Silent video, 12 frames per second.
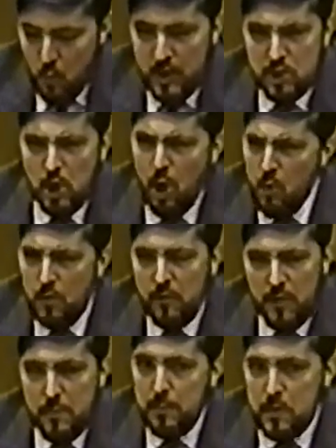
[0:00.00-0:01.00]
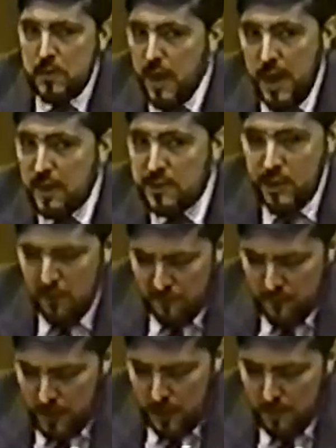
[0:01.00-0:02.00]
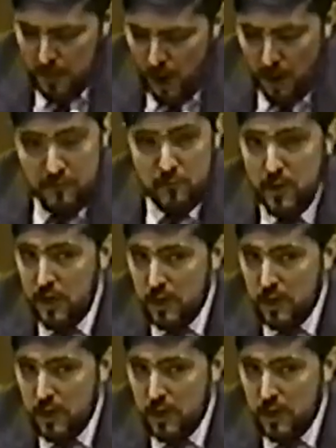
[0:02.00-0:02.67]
which only protects freedom of